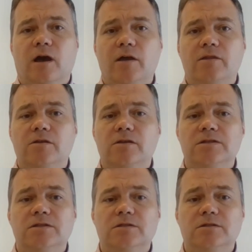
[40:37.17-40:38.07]
I think
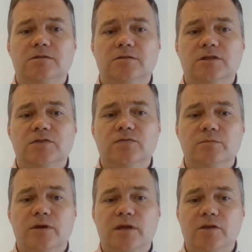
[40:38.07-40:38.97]
this will
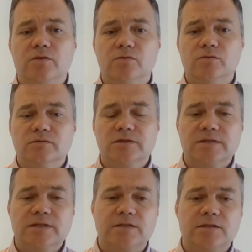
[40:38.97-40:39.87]
be a key to
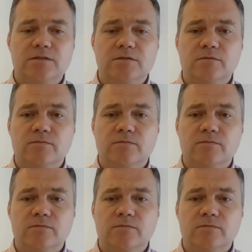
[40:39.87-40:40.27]
success.